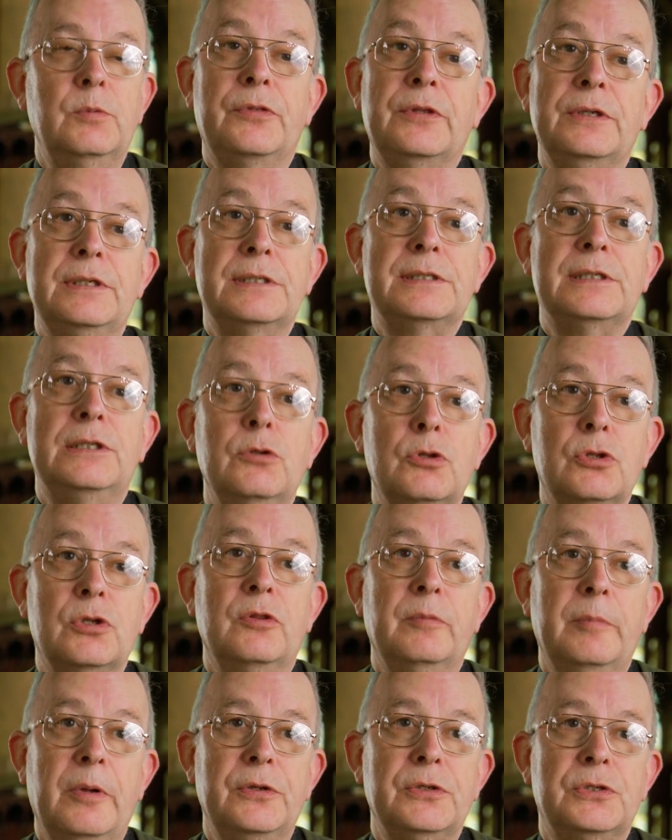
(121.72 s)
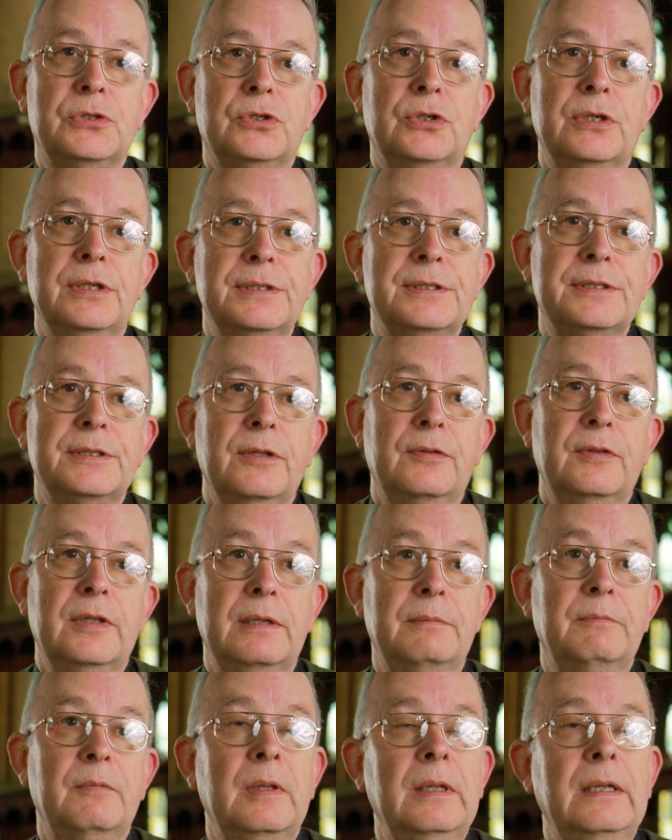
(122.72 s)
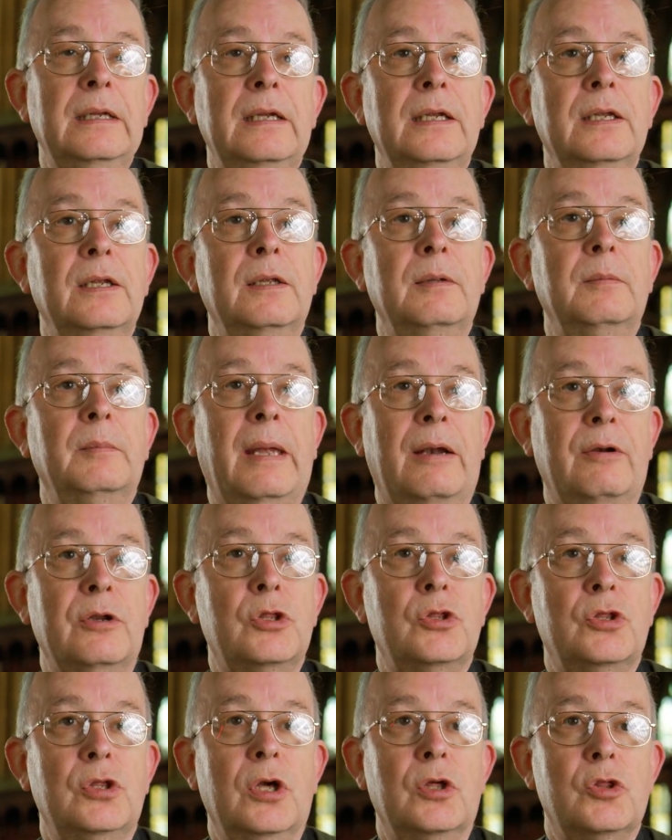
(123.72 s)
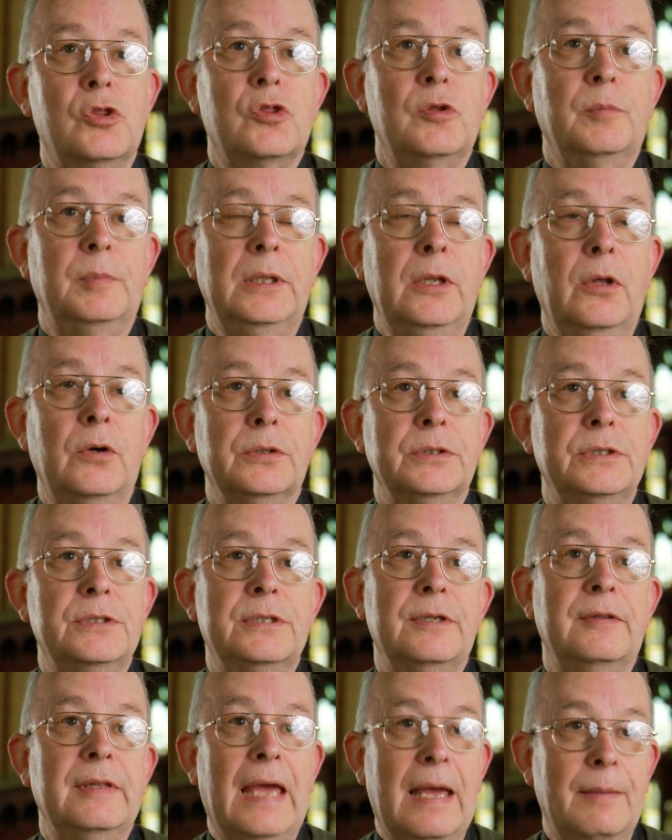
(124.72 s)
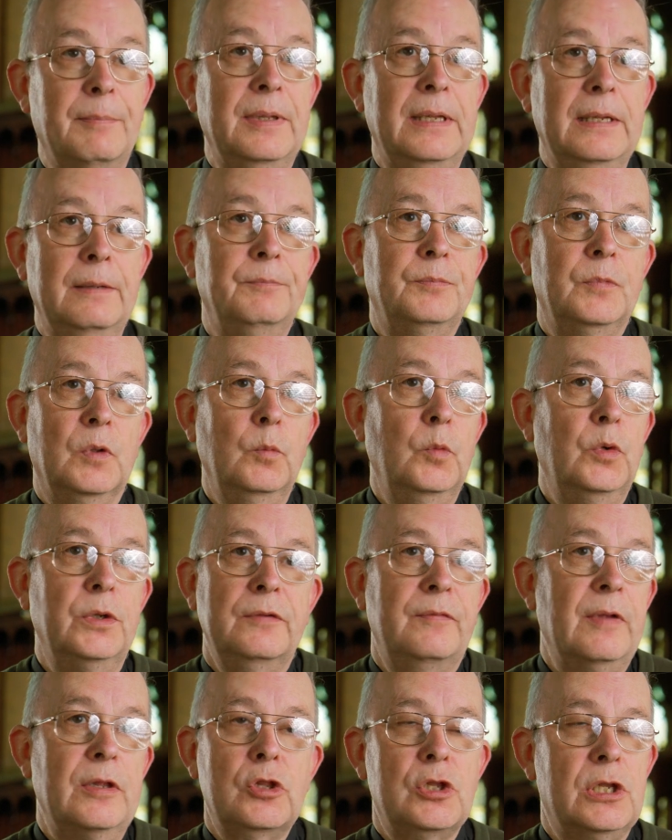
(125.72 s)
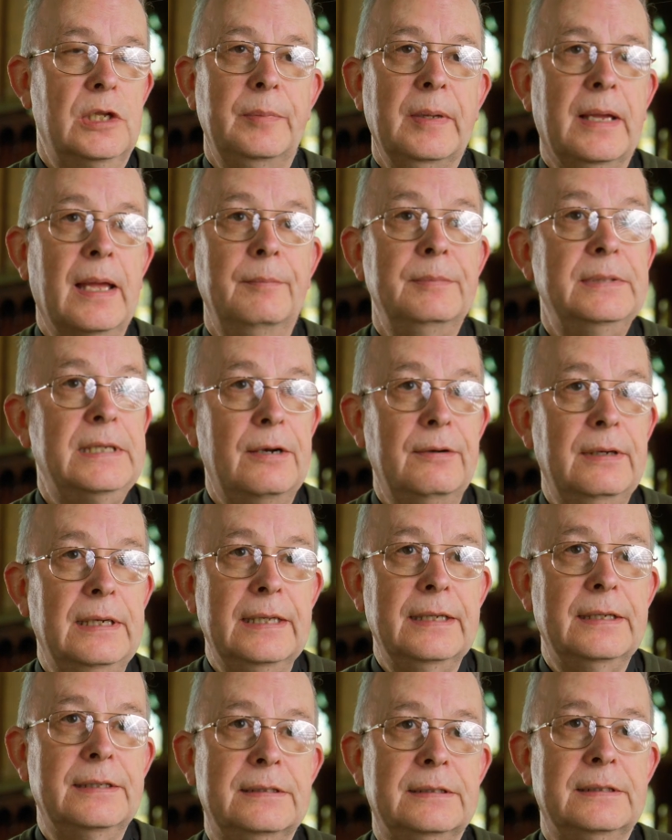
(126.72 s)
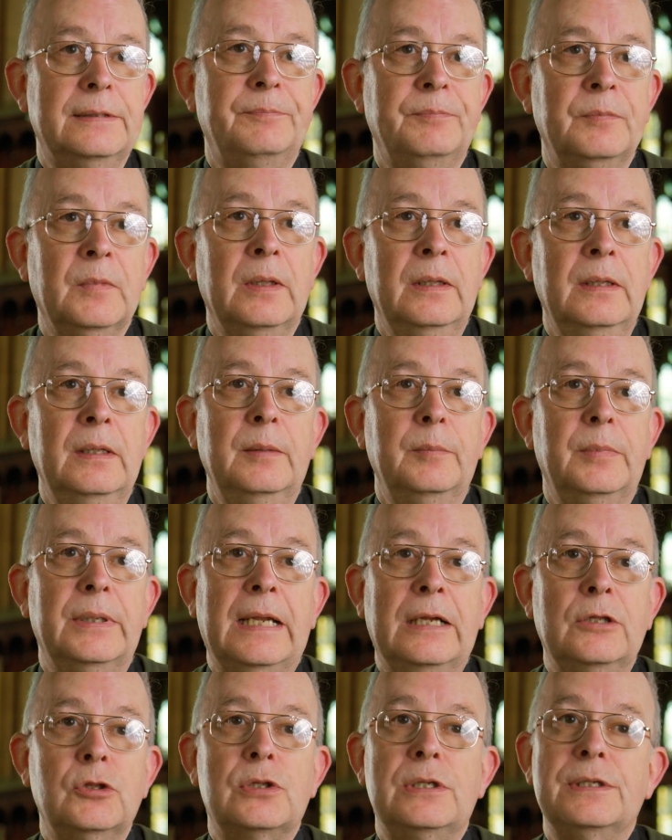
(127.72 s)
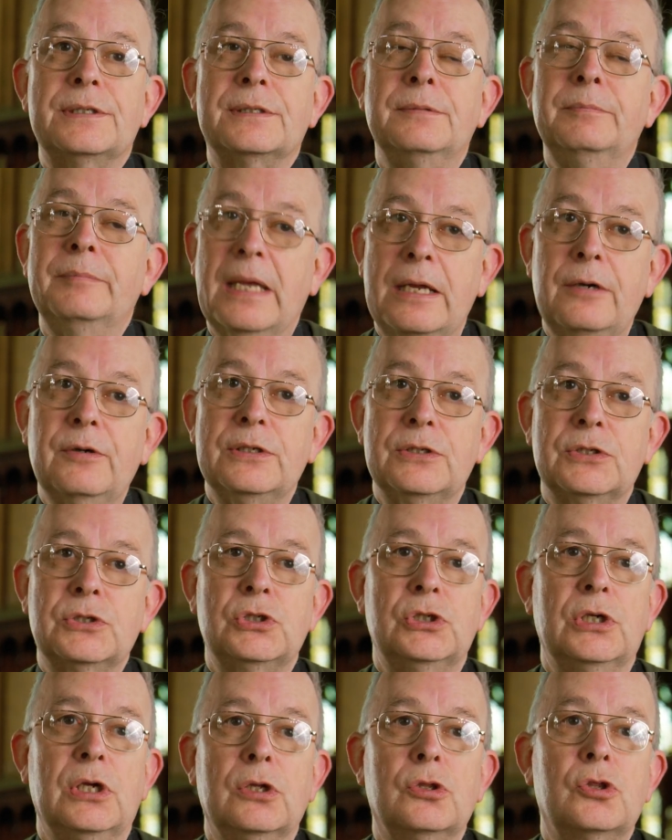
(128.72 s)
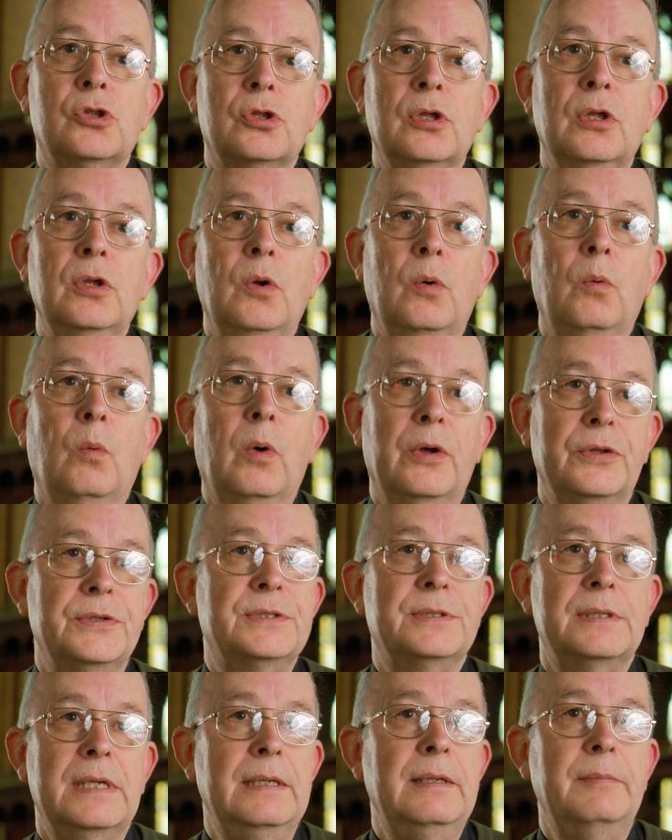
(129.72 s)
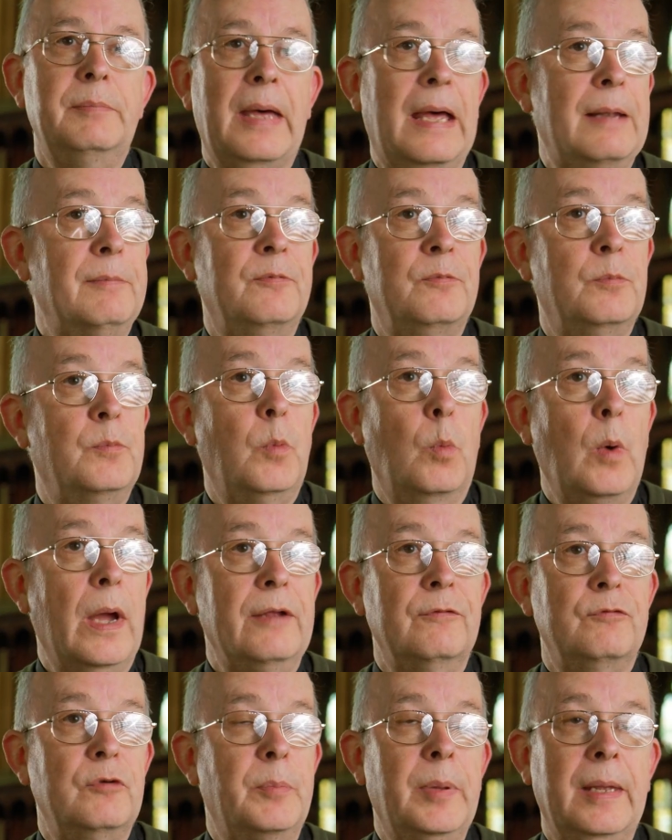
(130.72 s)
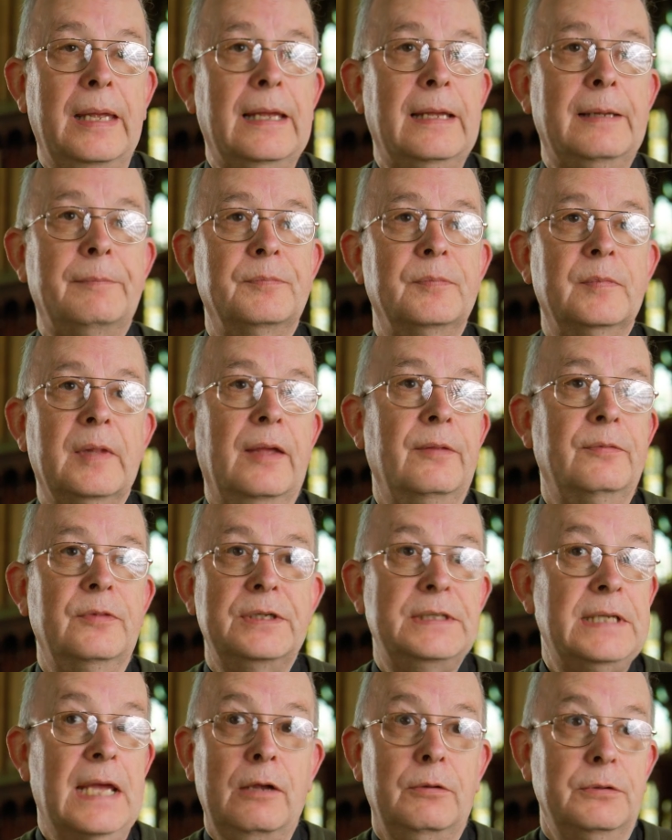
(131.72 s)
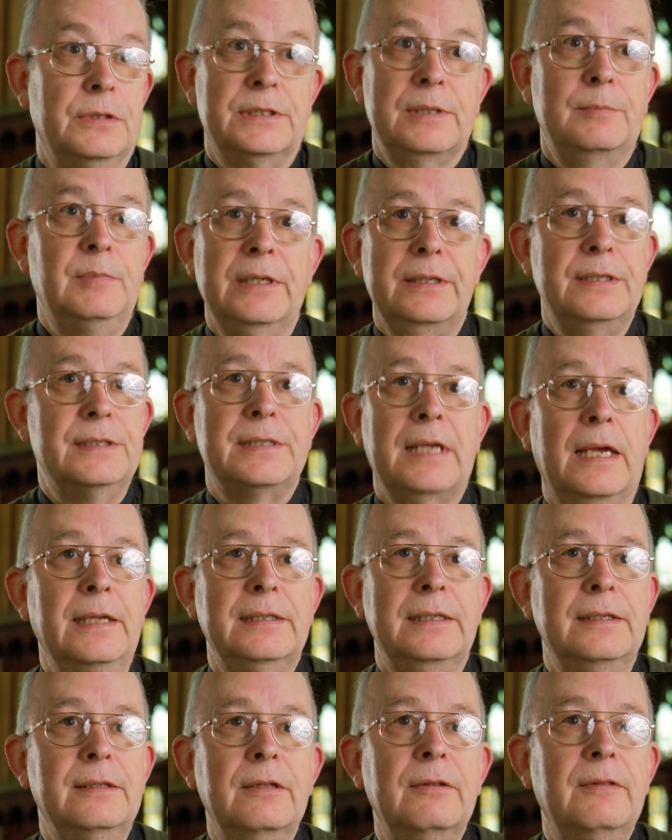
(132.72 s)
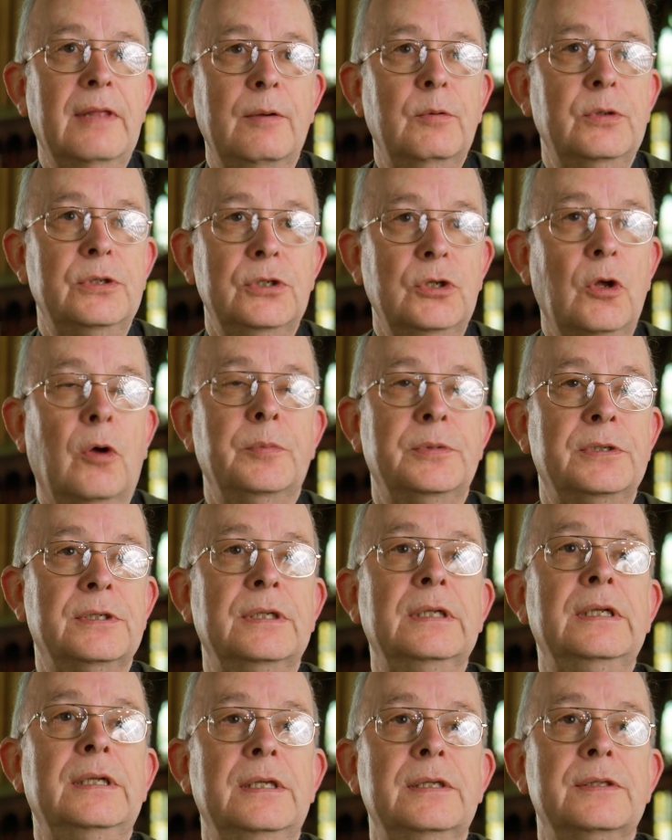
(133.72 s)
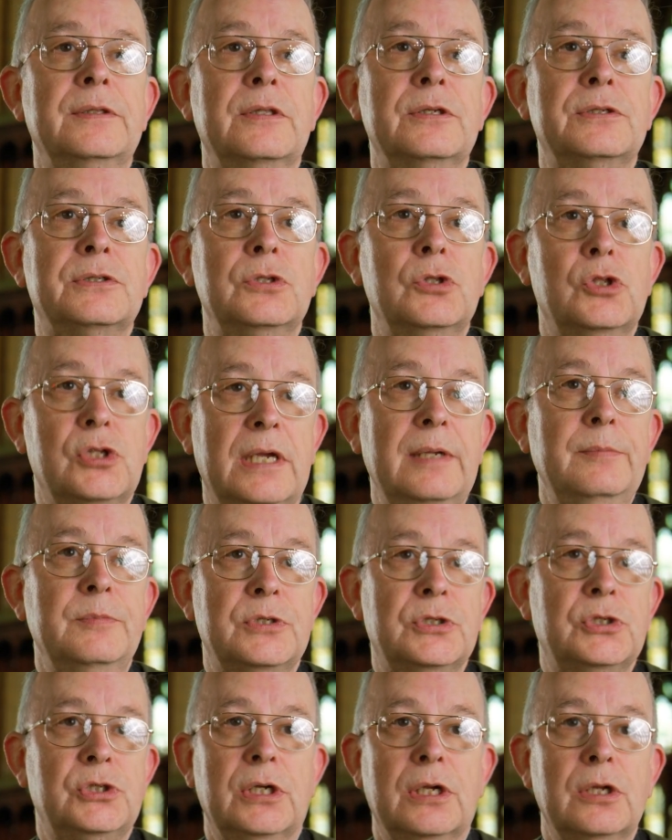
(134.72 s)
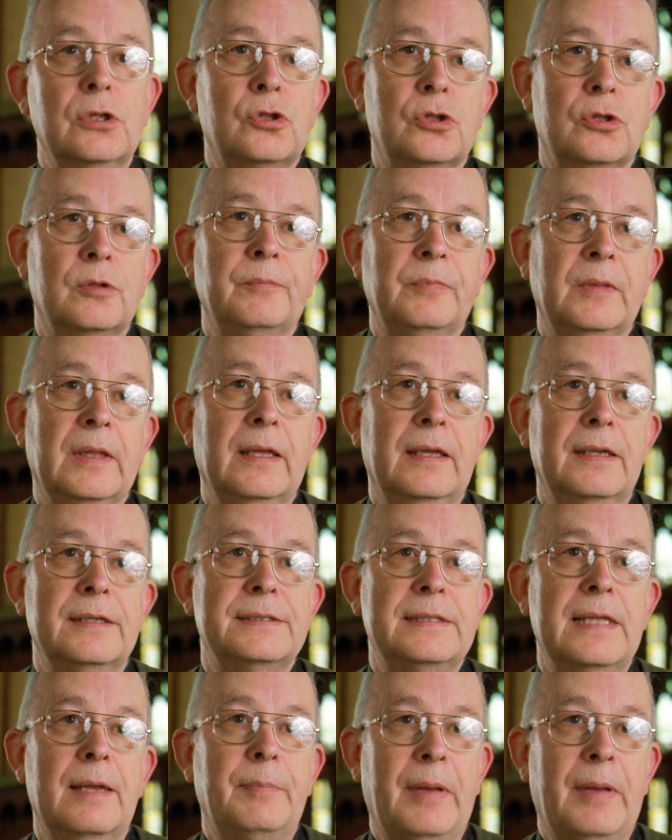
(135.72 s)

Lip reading: with the dissolution of the monasteries that the parish church that belonged to the abbey would eventually become derelict. But actually St Mary's Church was in a bad way of repair, and the town simply decided that they would adopt the St James Church as their